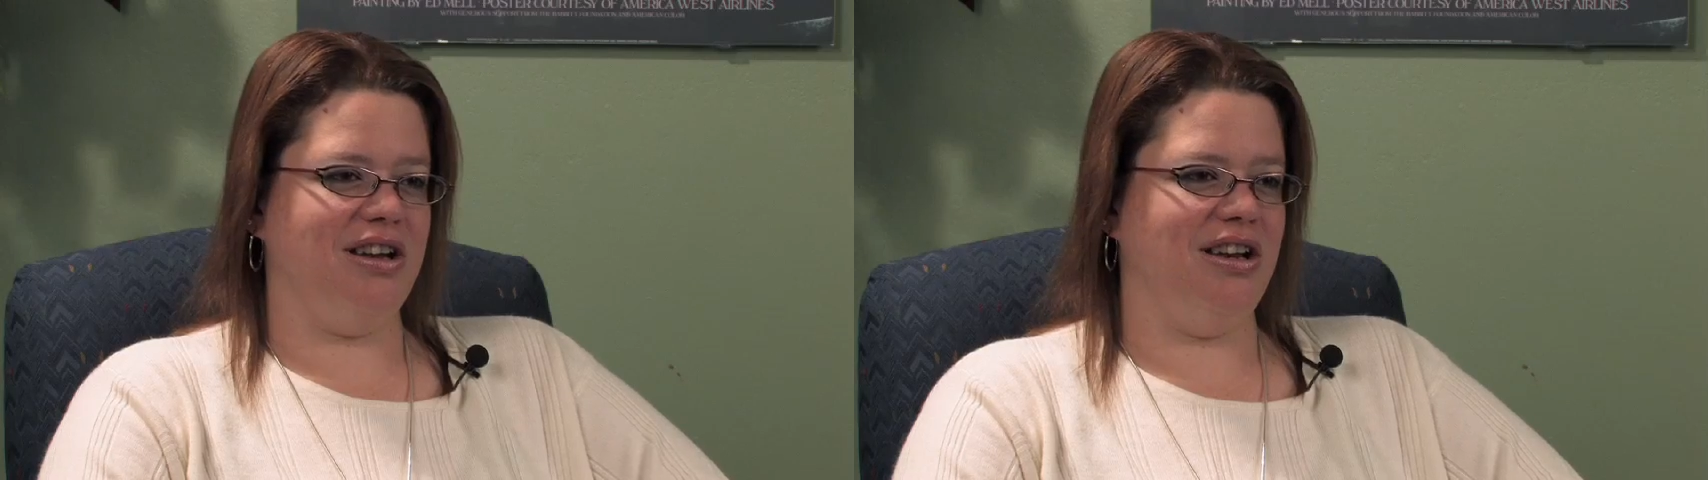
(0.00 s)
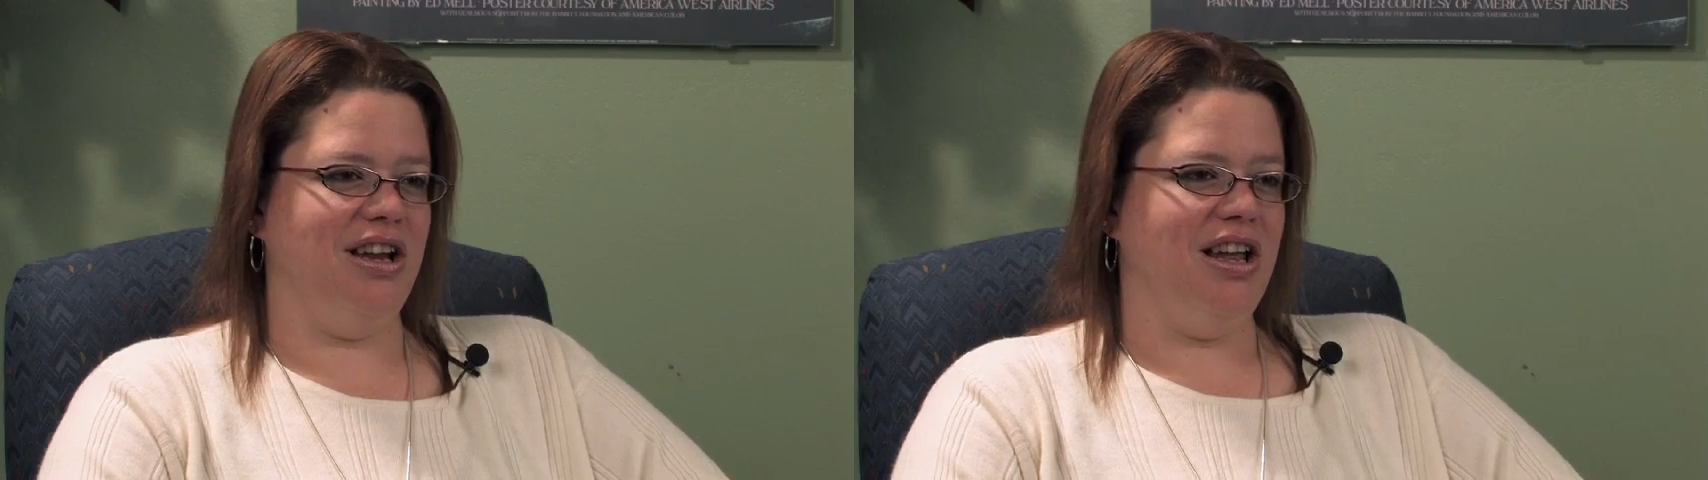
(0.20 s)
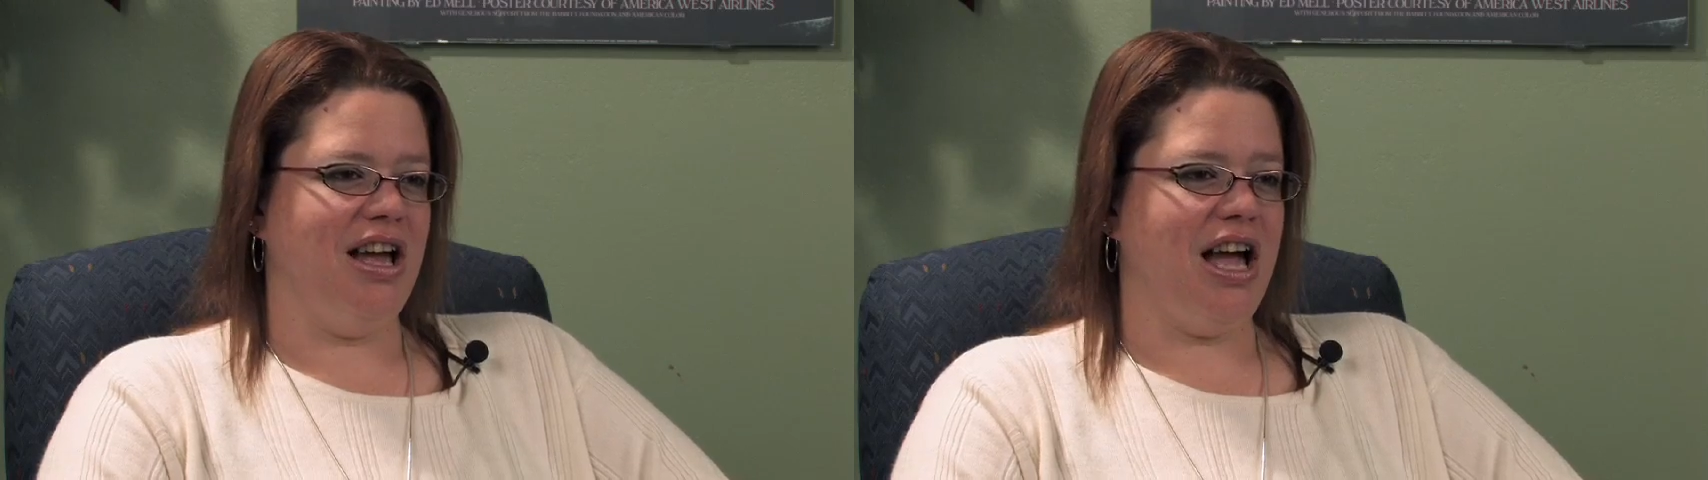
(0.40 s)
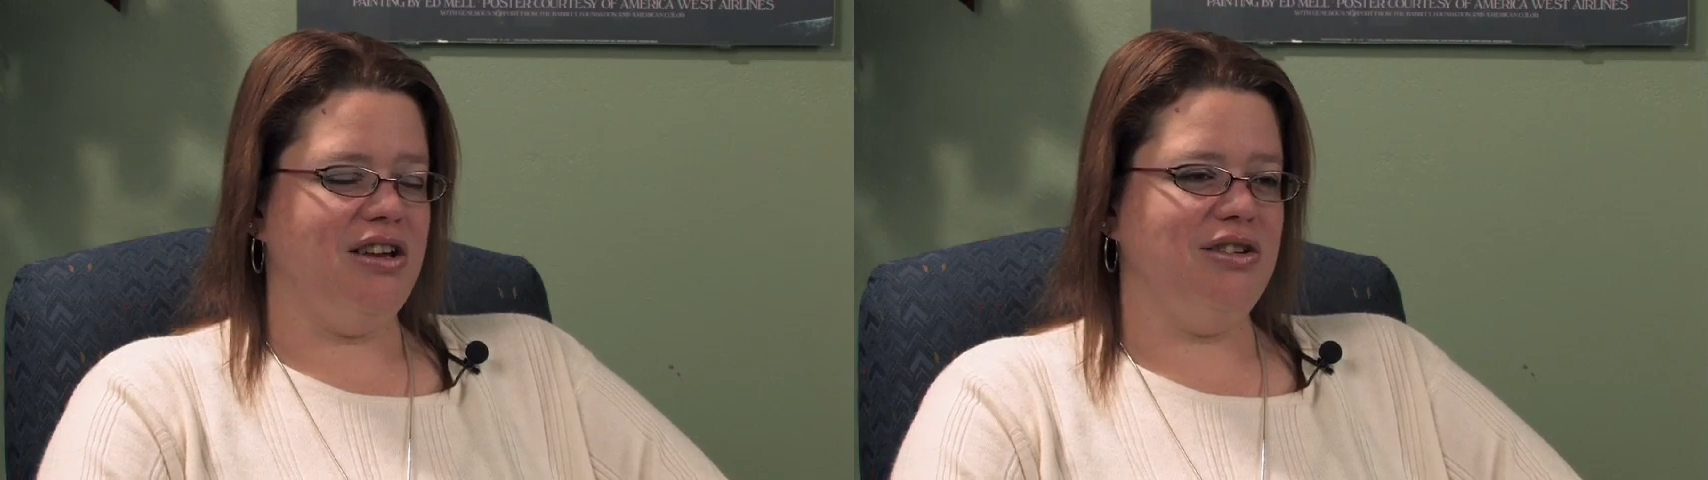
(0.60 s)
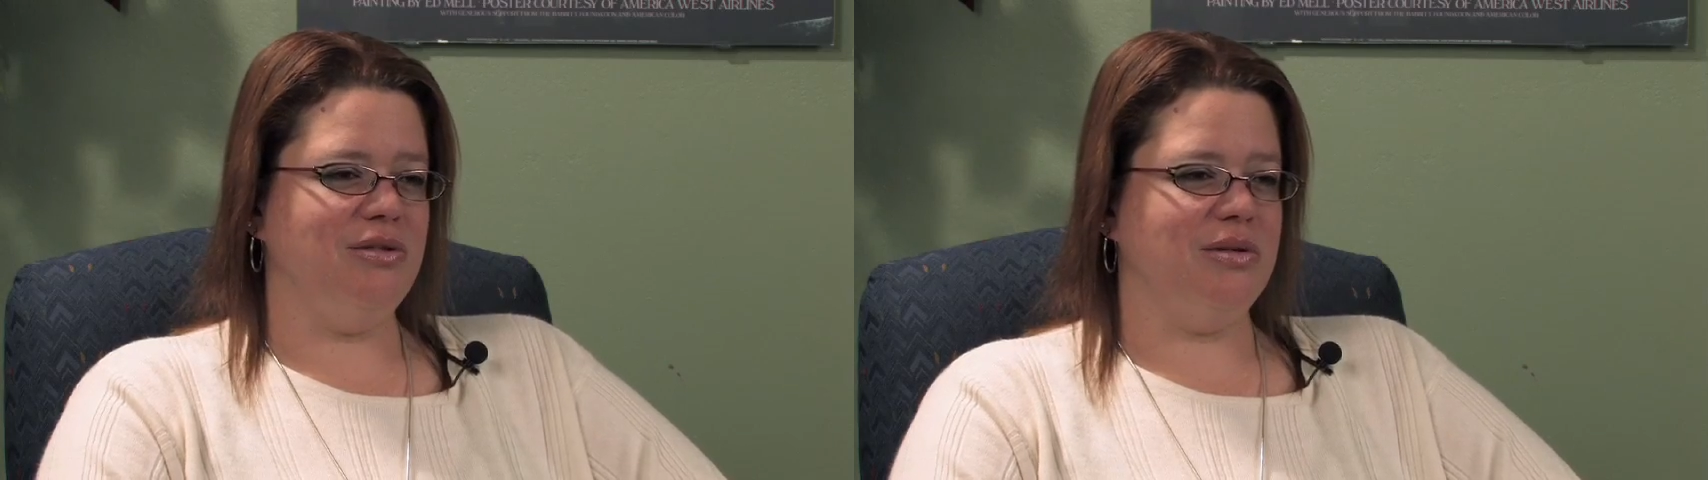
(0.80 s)
And I
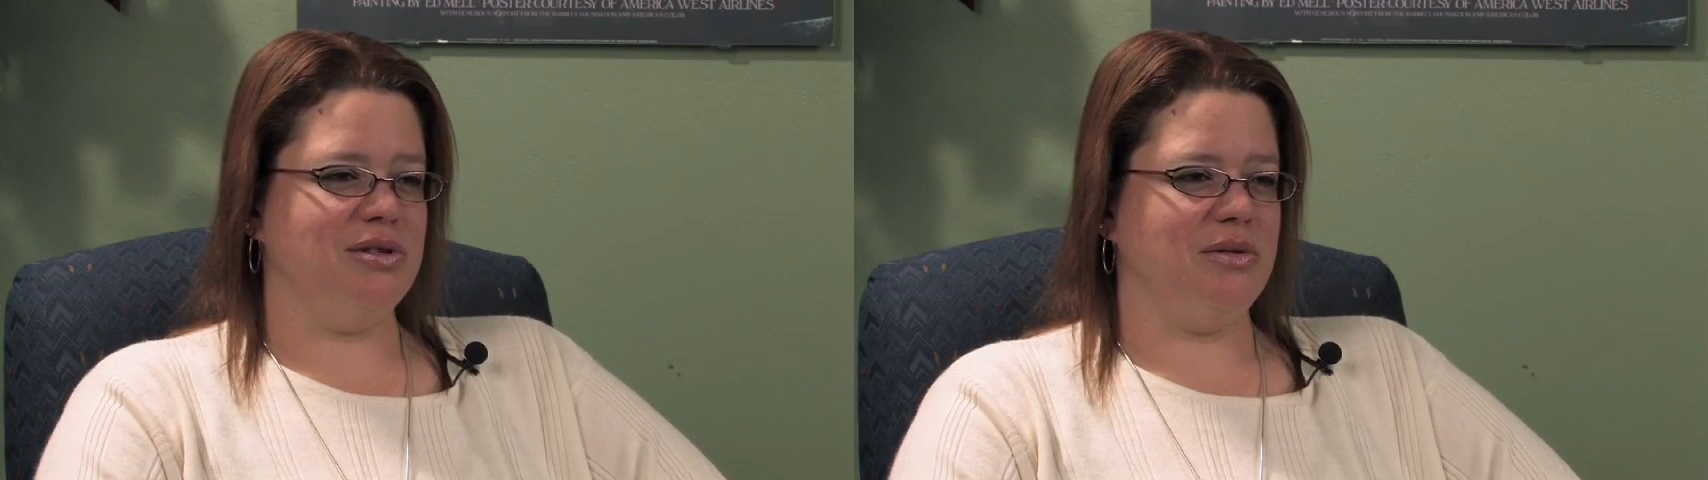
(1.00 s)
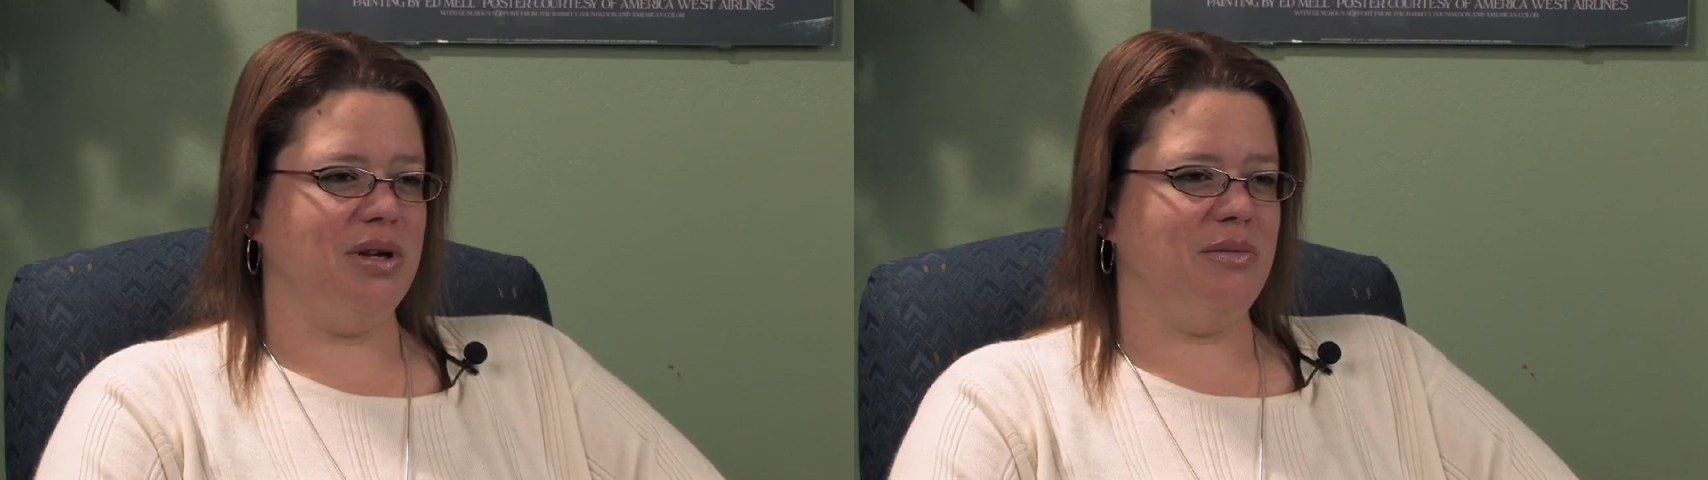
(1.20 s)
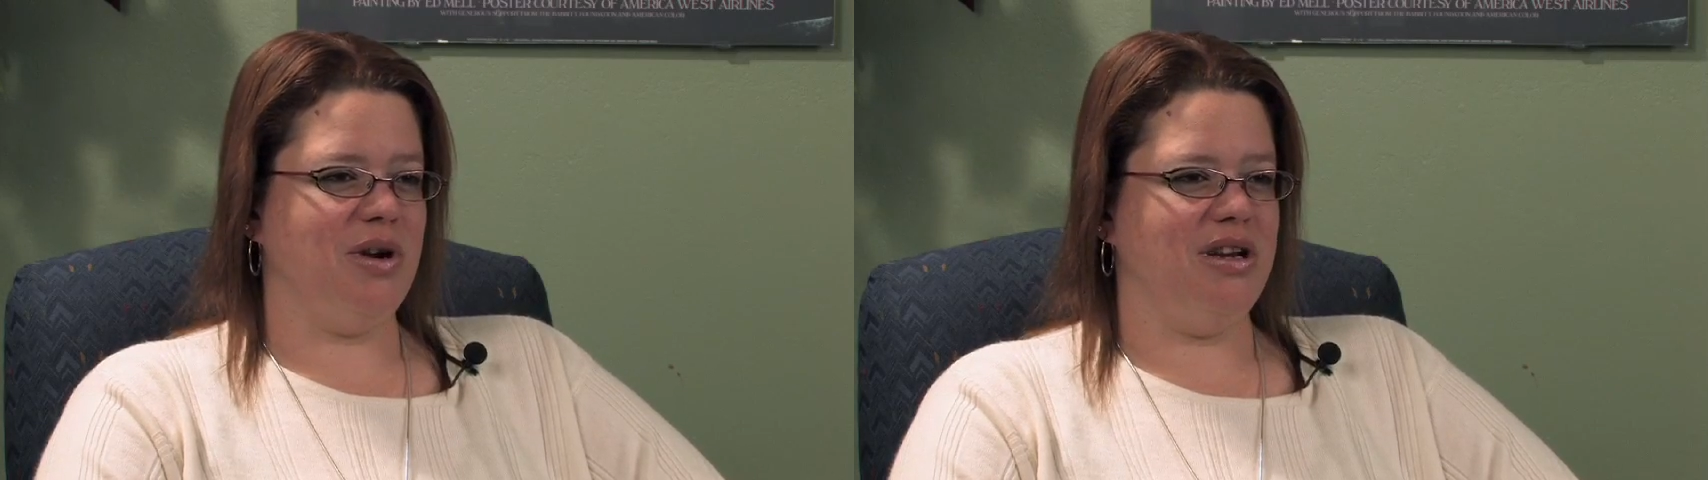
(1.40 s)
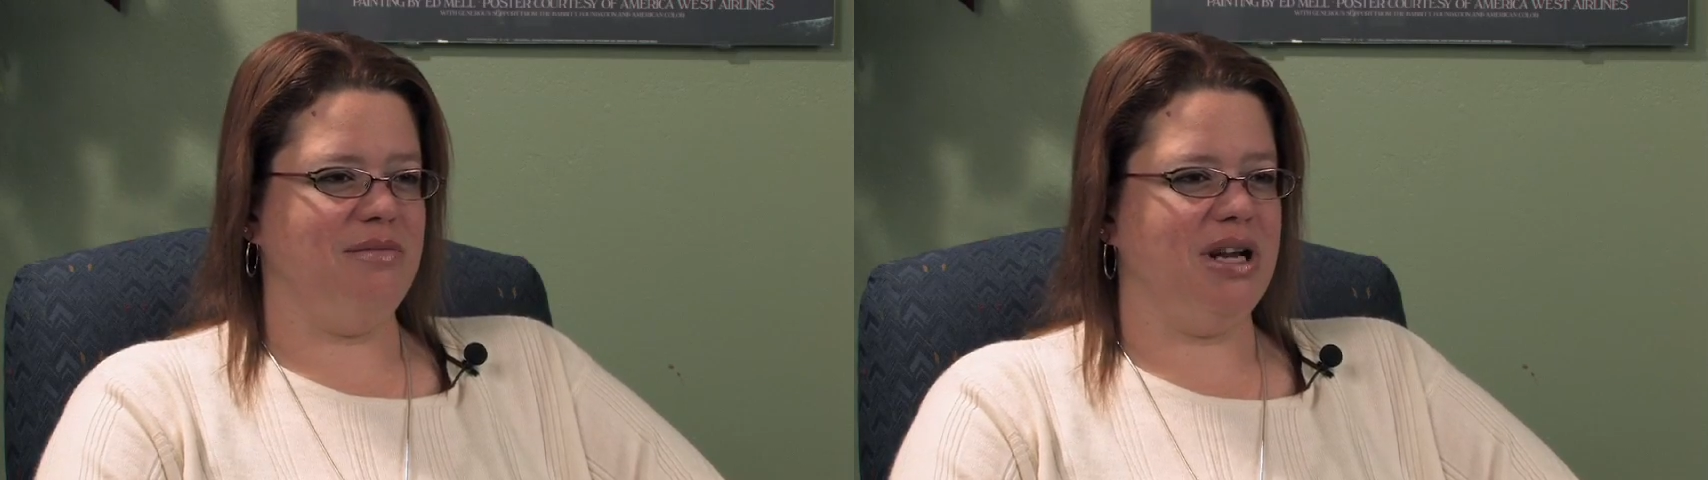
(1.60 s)
knew it was what he wanted,